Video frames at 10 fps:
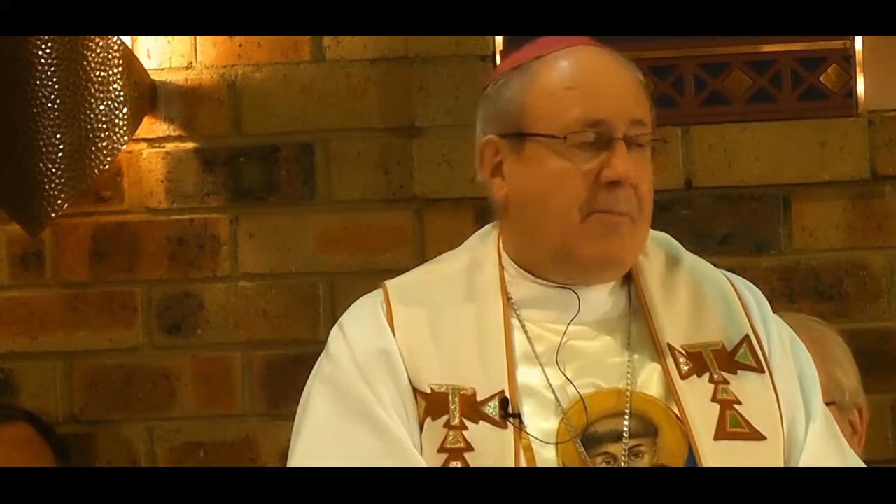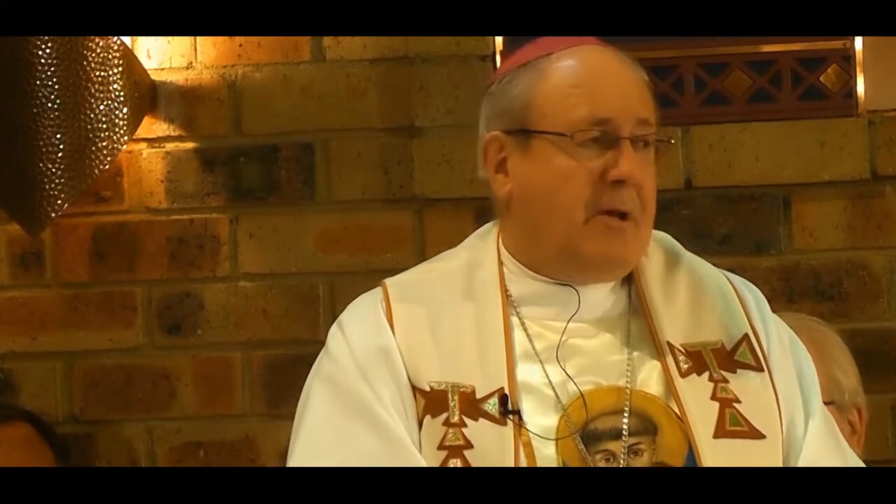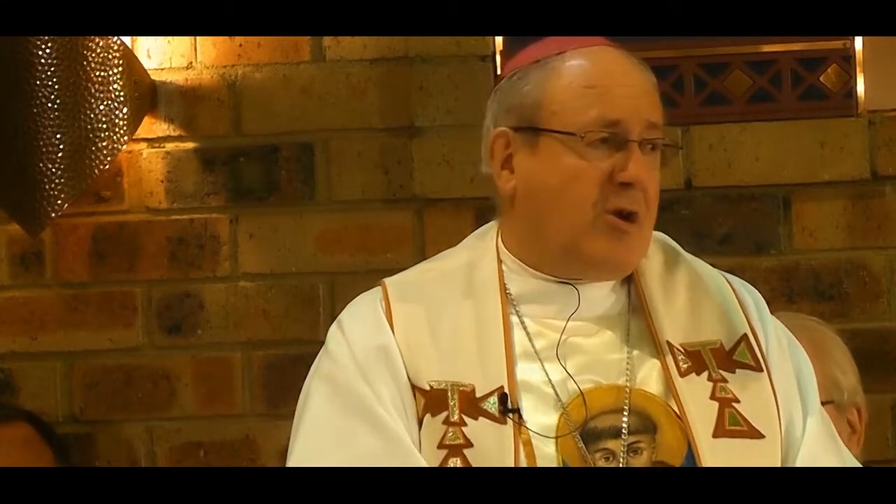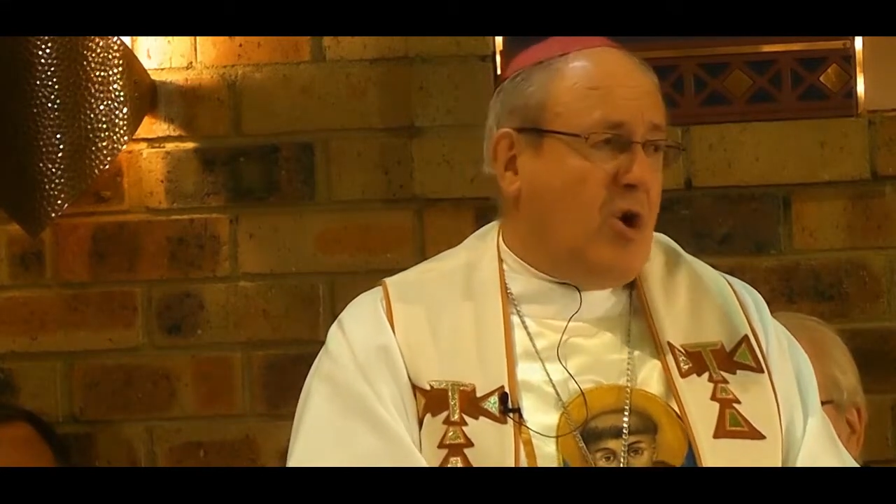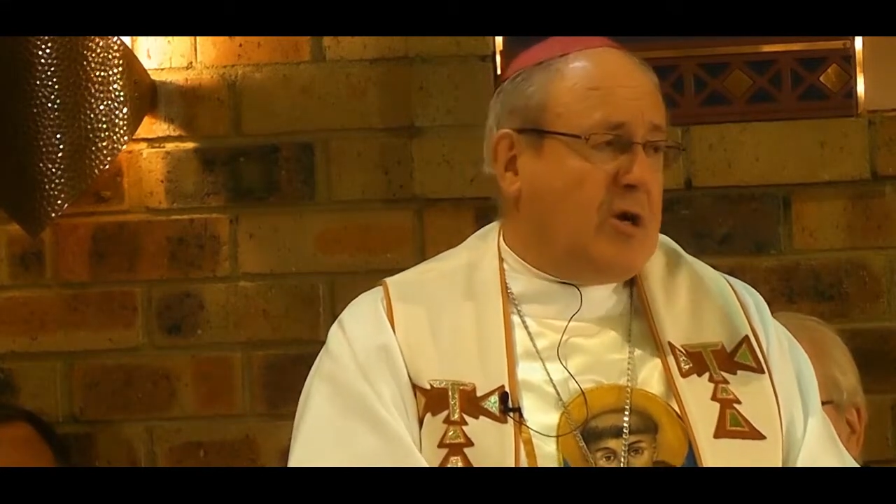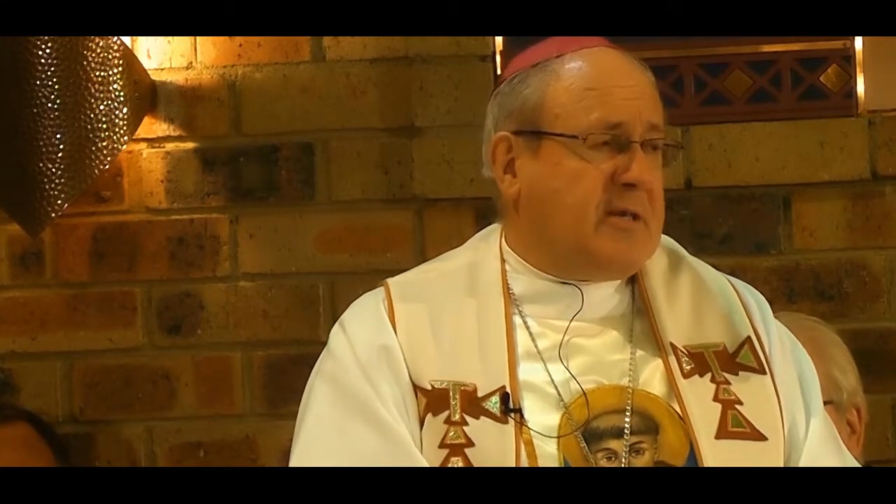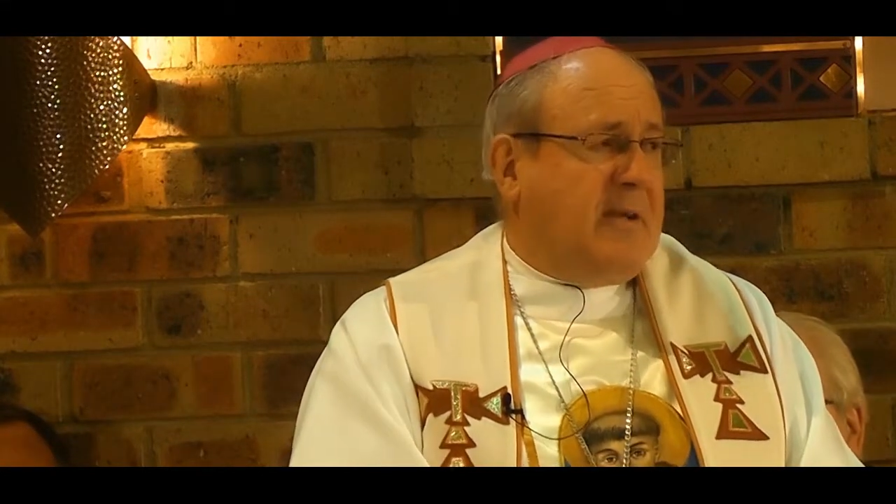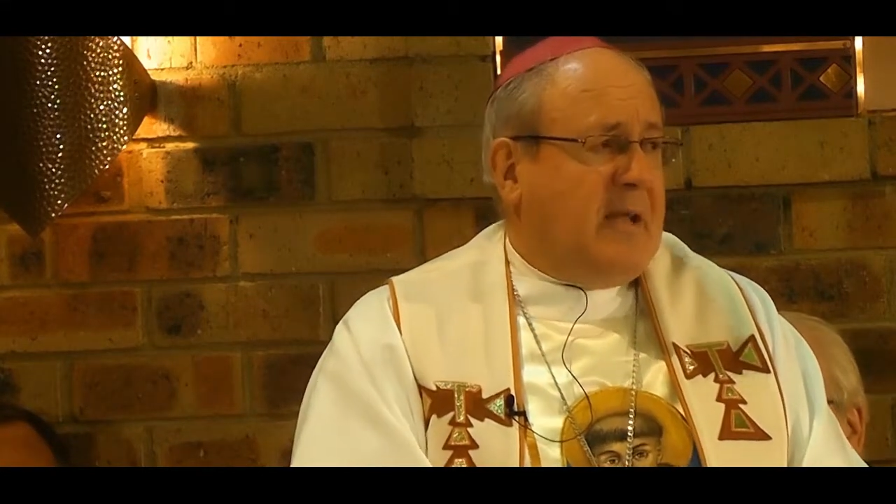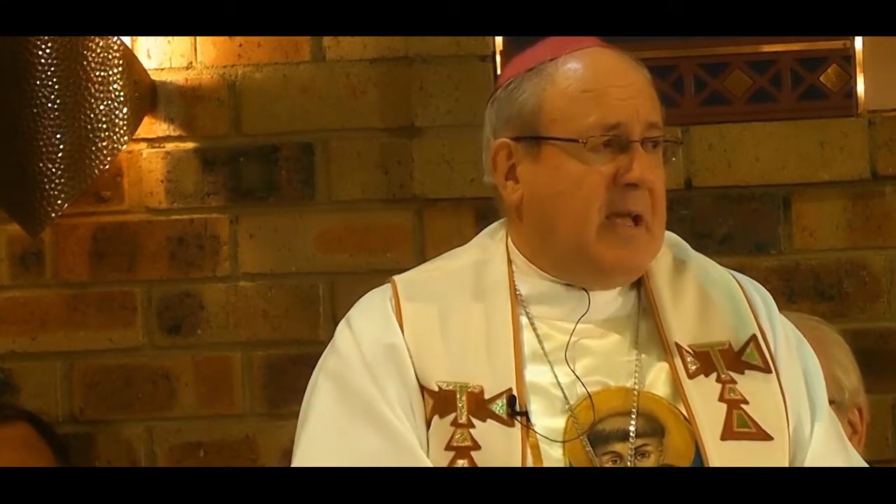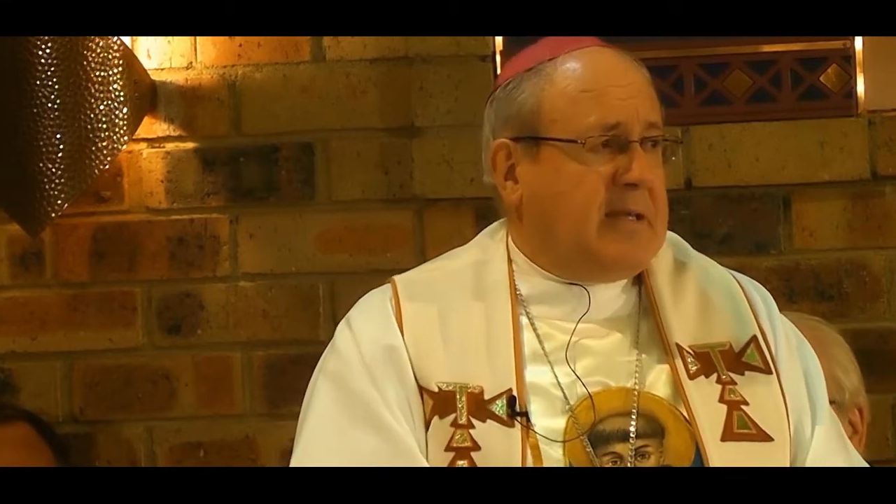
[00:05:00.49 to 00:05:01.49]
But of course,
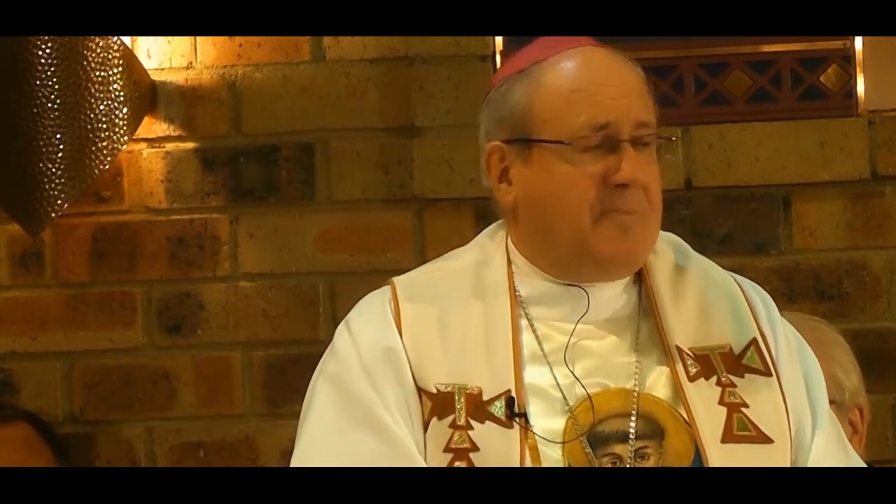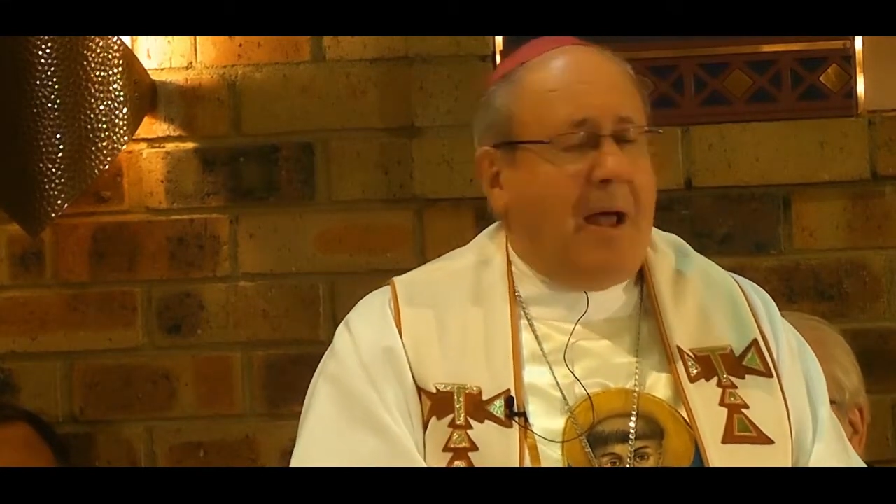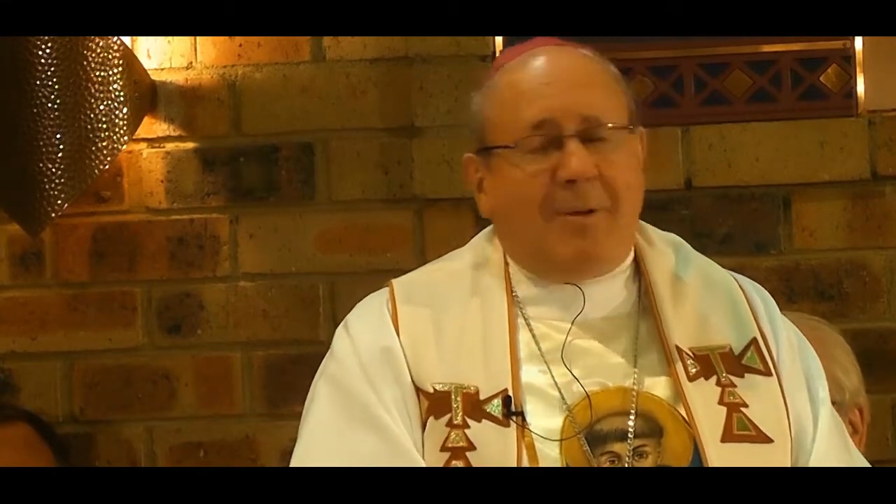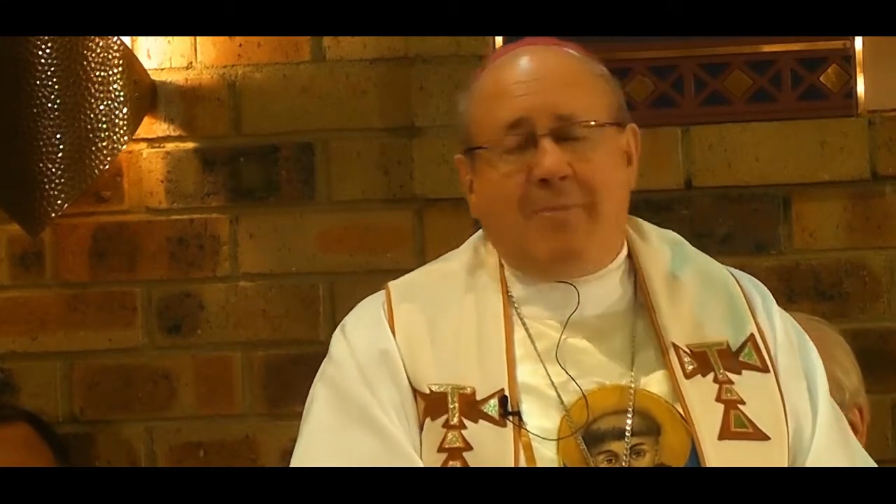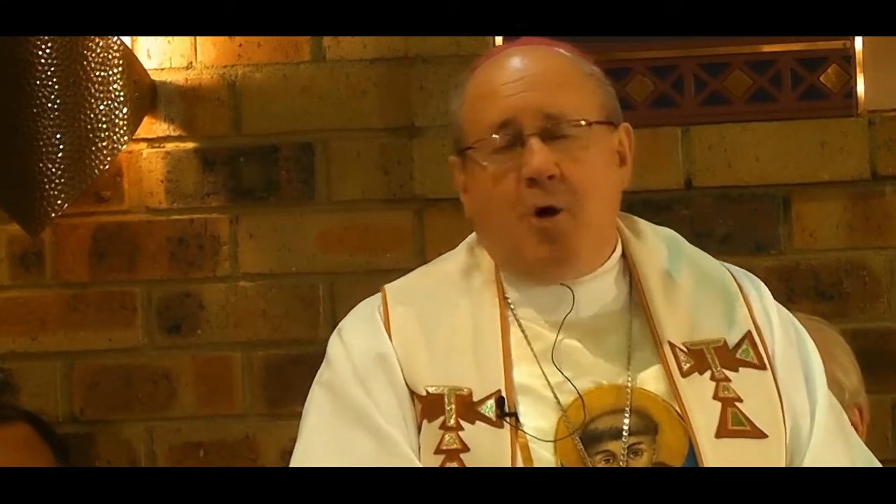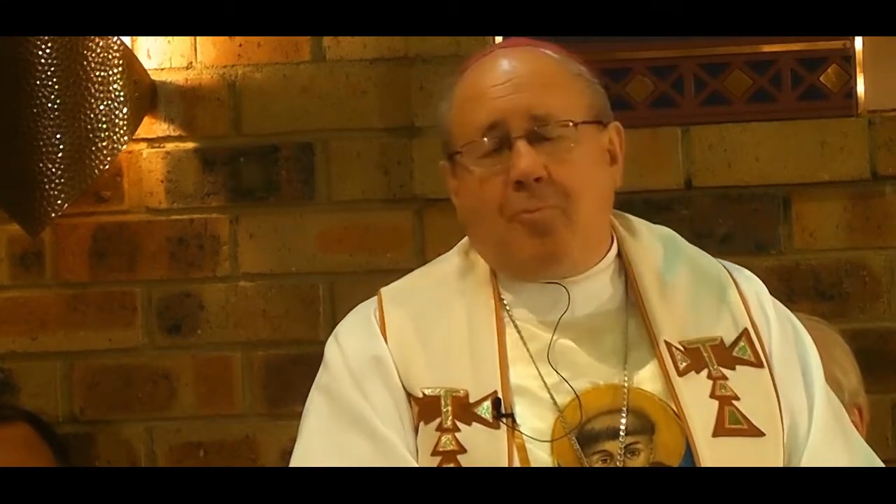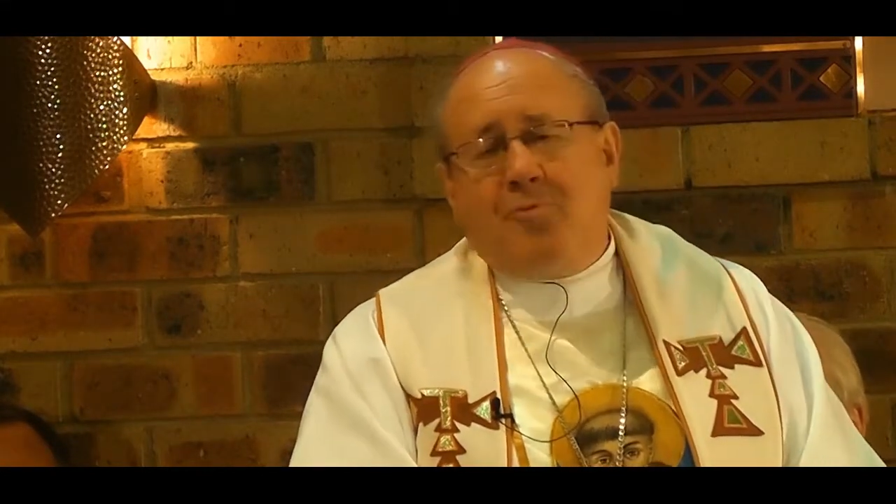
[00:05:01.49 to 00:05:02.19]
it's probably more